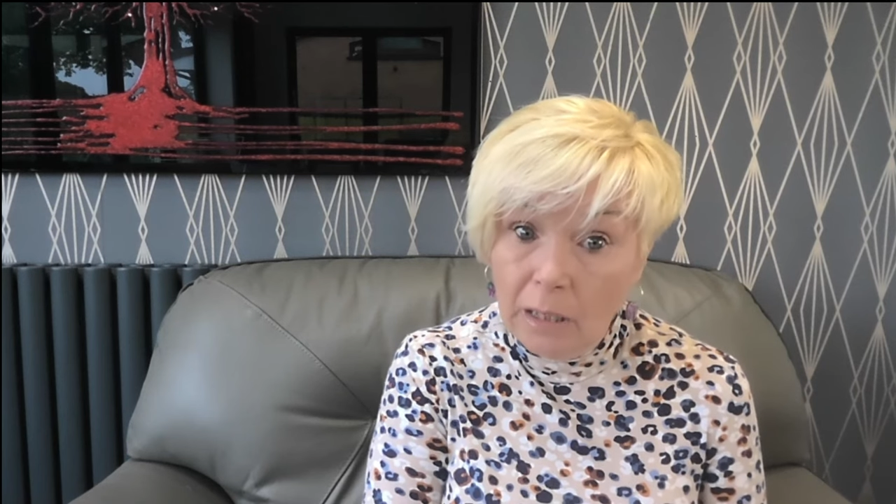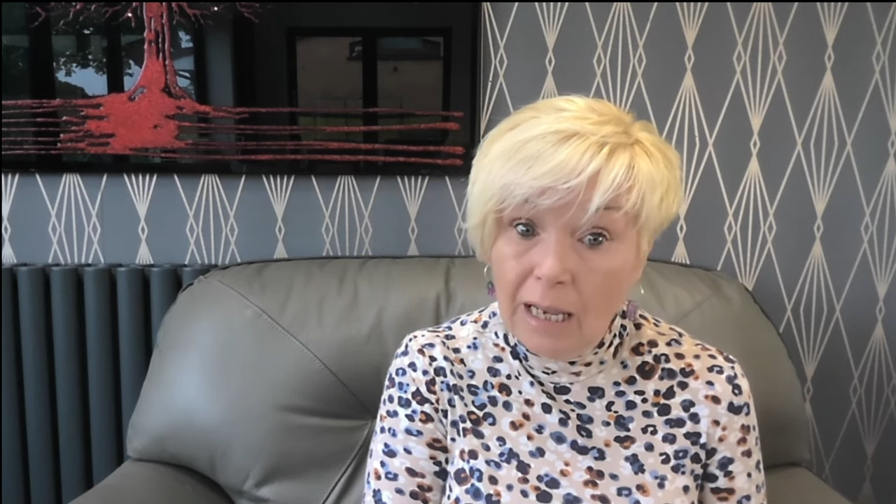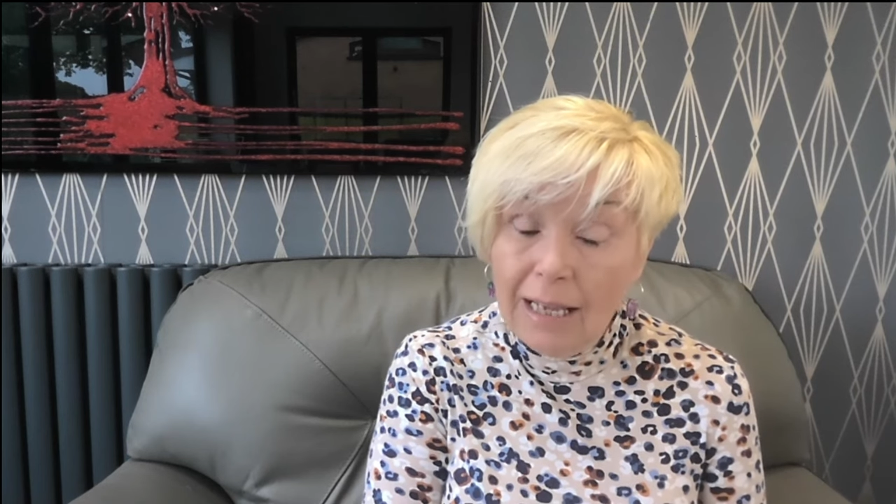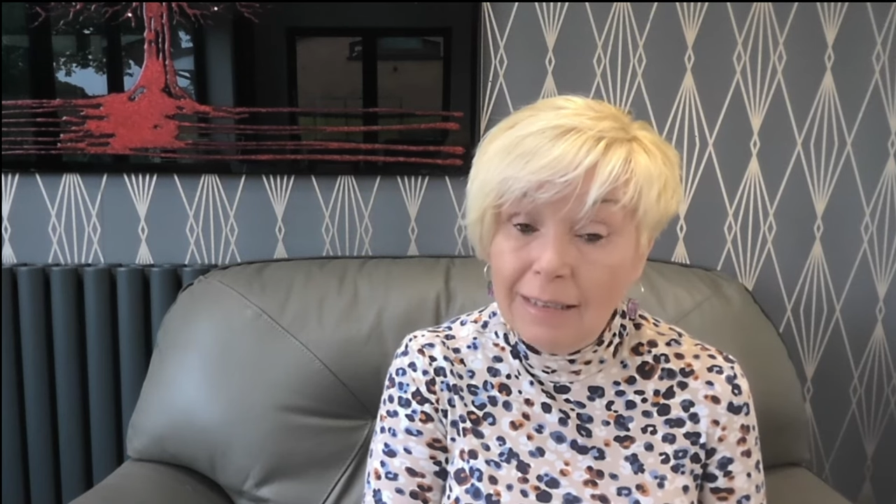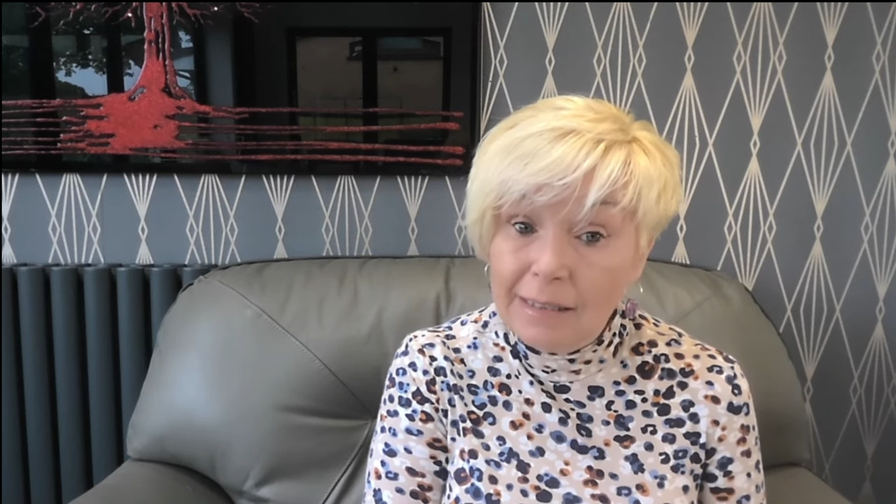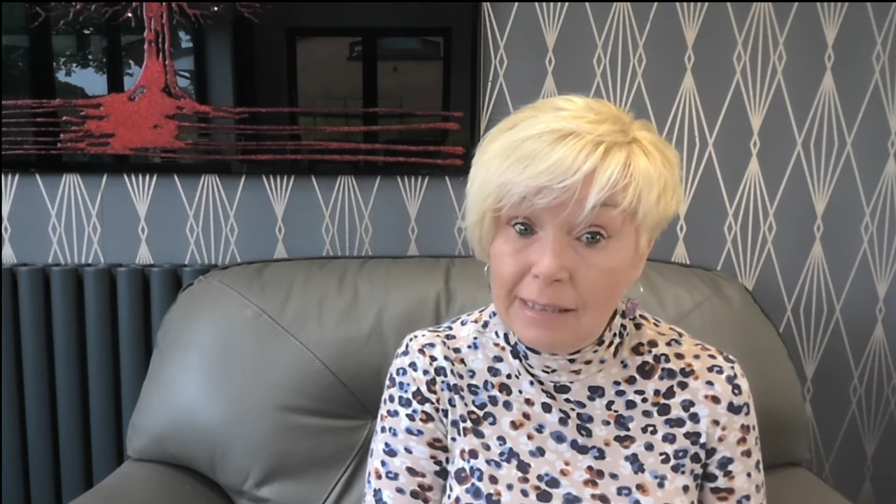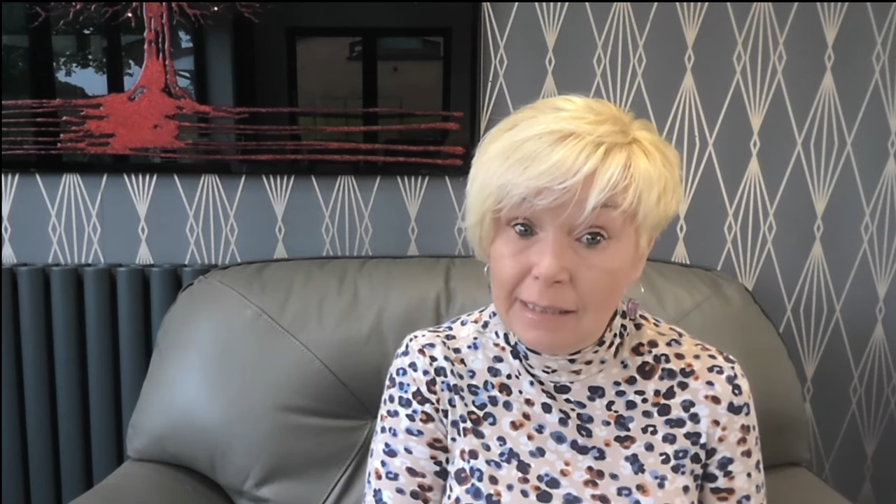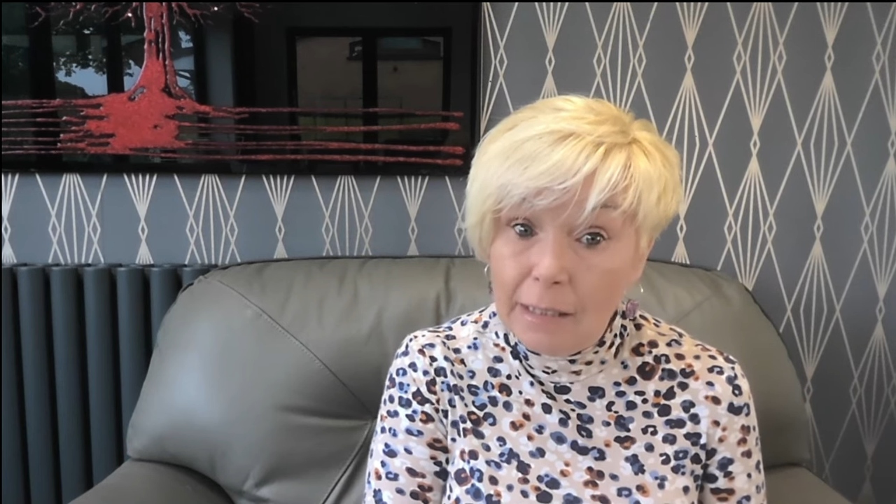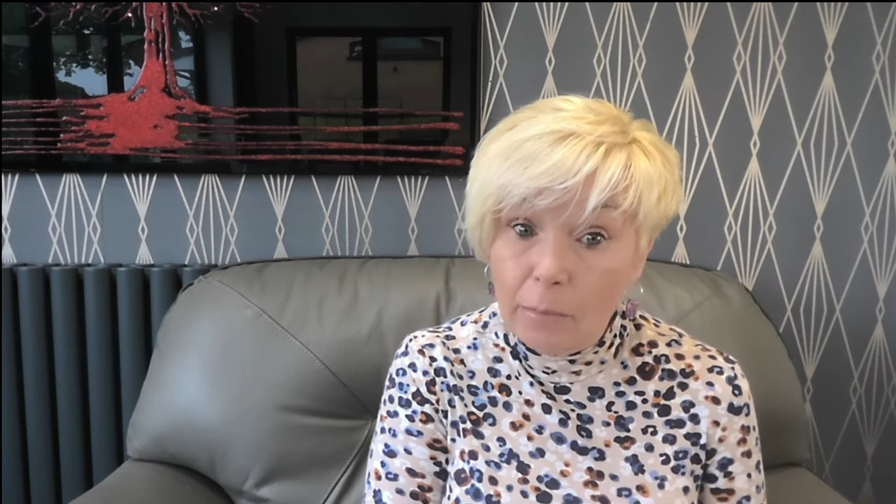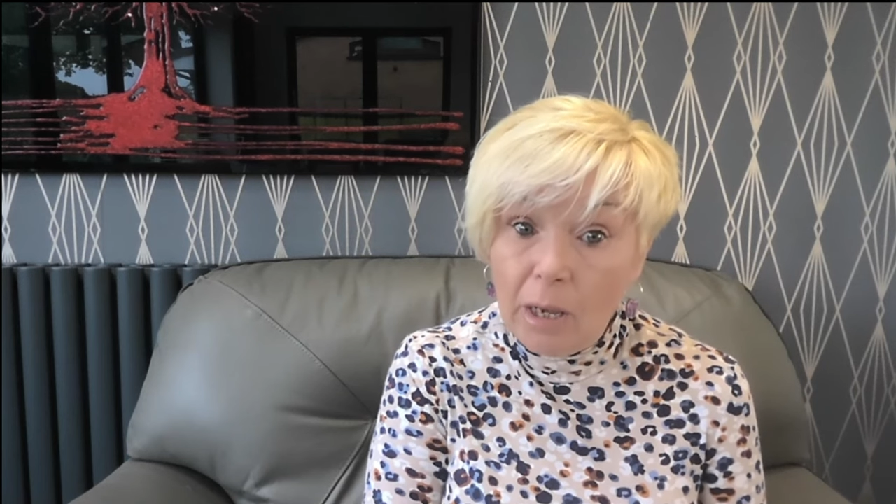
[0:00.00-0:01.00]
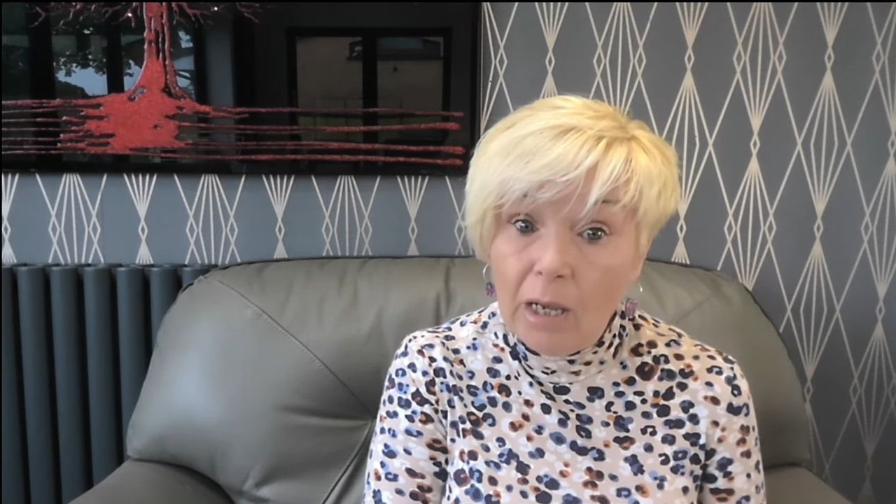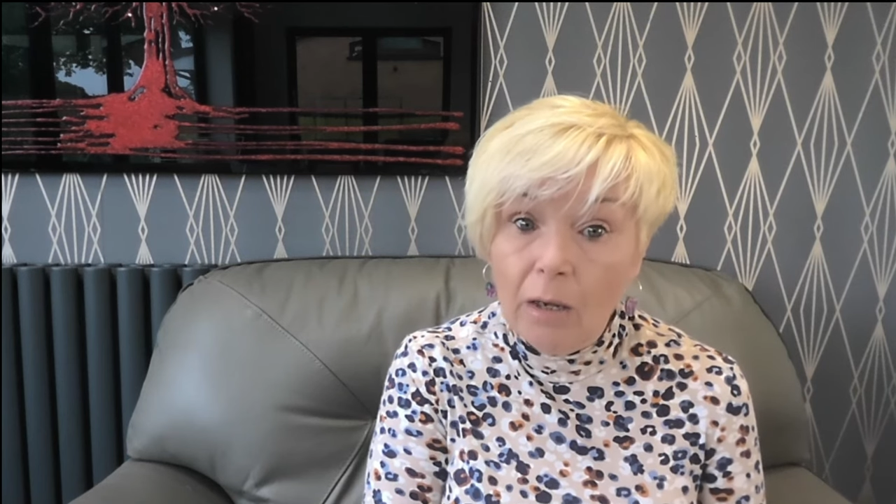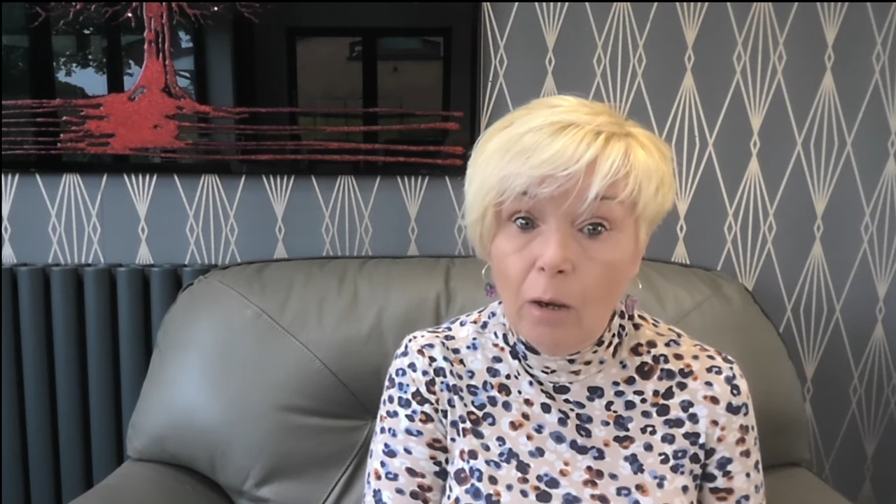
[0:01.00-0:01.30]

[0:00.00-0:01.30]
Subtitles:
I had the steak pie.